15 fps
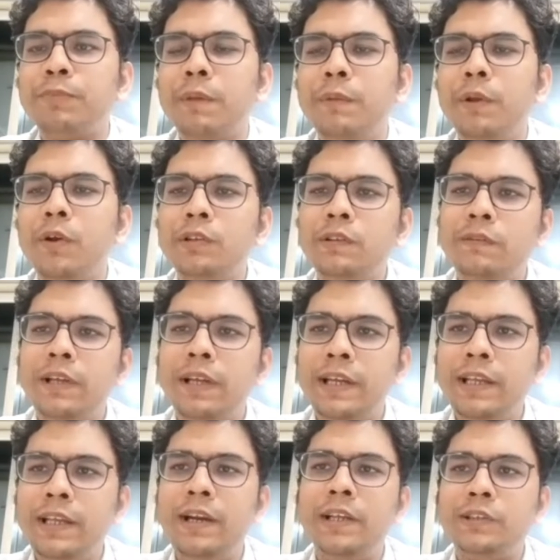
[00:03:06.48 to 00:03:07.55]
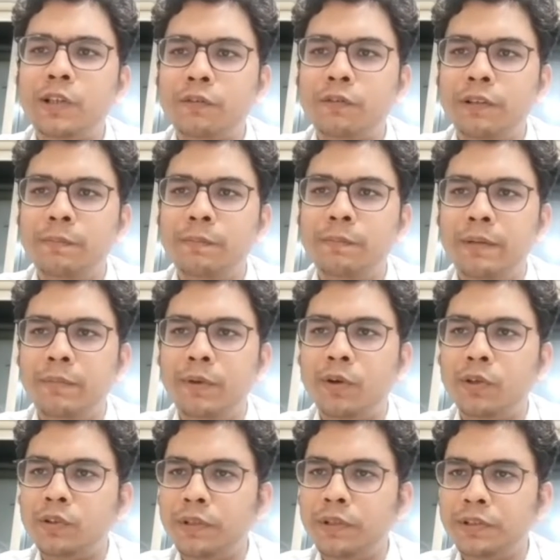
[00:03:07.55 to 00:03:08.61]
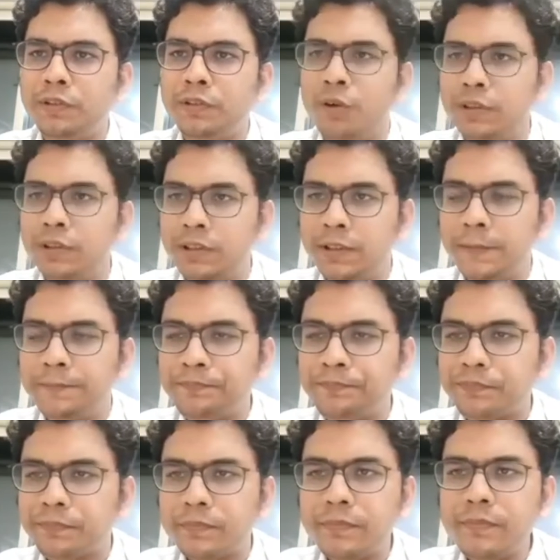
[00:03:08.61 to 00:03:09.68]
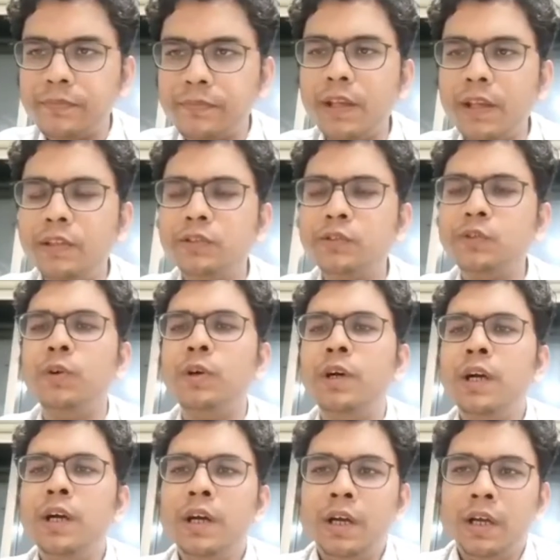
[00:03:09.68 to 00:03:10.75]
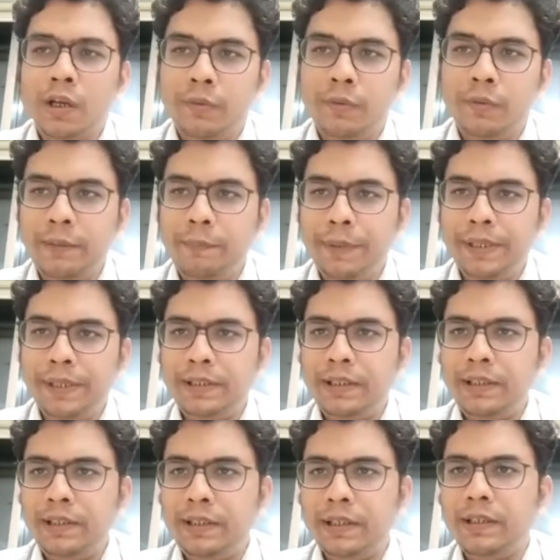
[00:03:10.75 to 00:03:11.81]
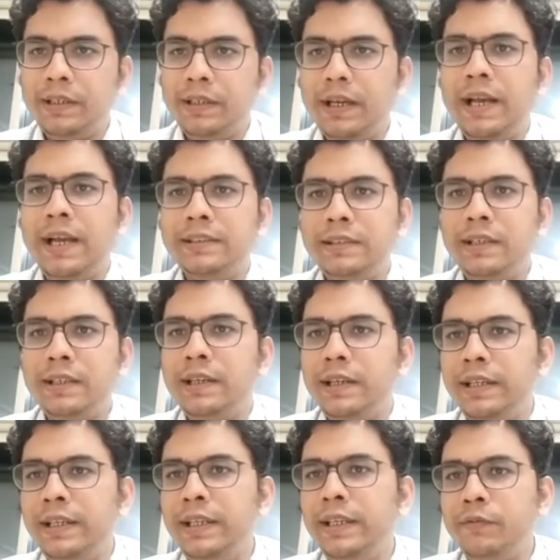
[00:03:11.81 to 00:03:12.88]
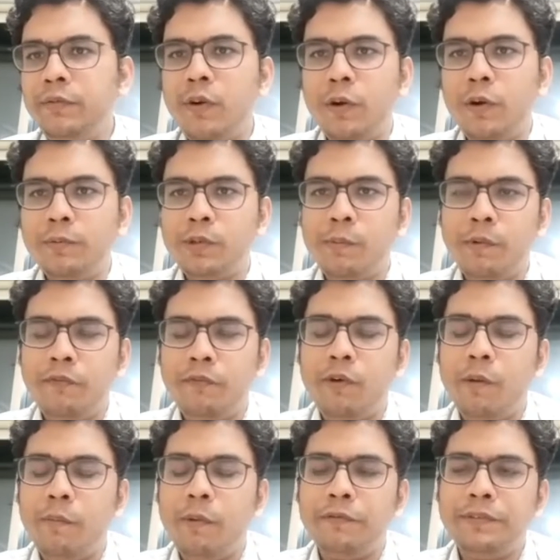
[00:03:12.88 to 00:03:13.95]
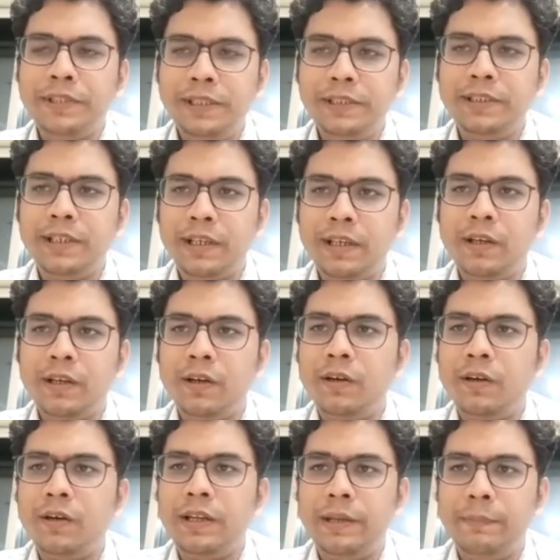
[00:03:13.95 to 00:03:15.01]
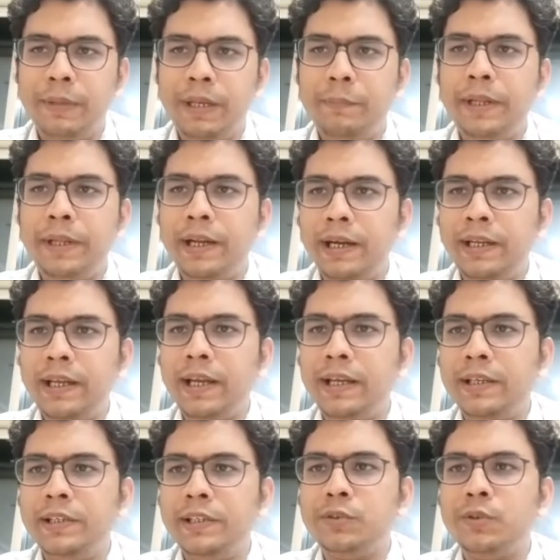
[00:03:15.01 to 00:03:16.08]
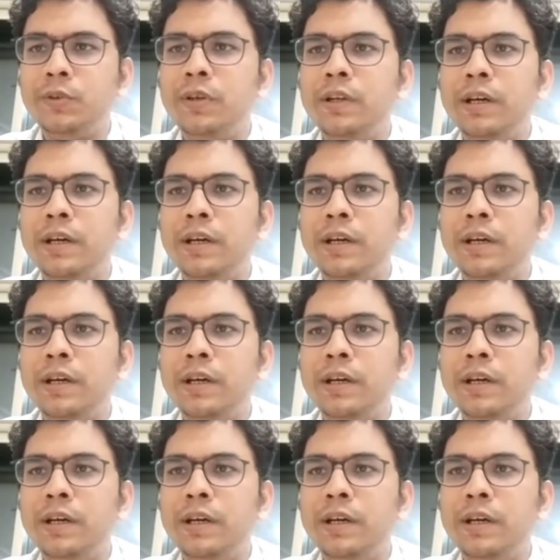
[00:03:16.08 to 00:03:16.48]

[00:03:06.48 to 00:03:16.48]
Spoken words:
because of the irritation of the brain because of these causes. So when a patient has any some form of seizure or epileptic attack, he should